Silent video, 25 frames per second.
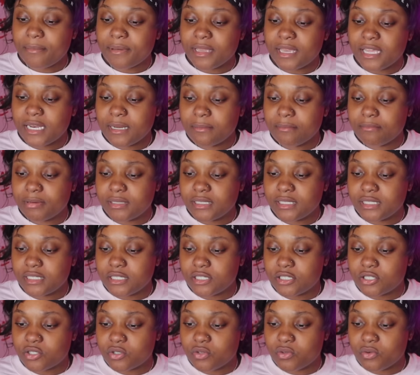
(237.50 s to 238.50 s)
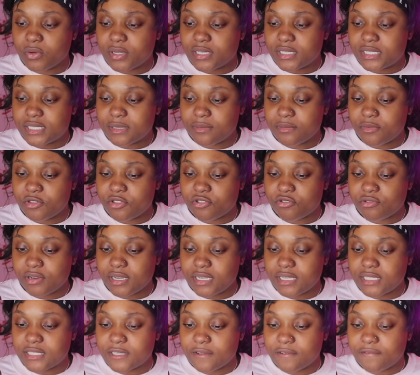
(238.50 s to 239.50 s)
I'm getting bullied in school and someone
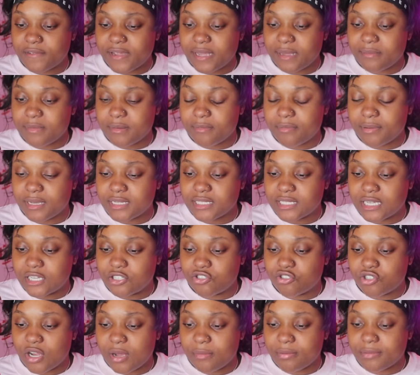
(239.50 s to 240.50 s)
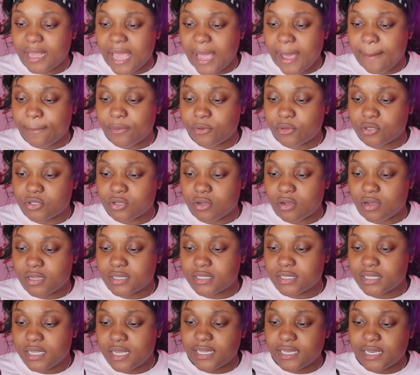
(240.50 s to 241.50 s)
threatened to fight me because I dropped
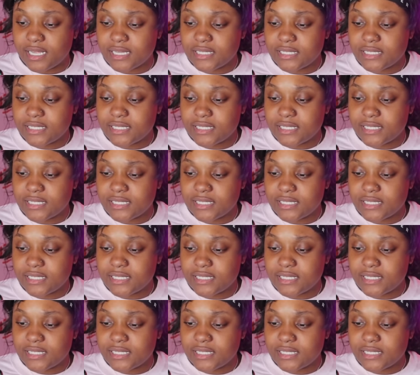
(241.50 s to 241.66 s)
applesauce and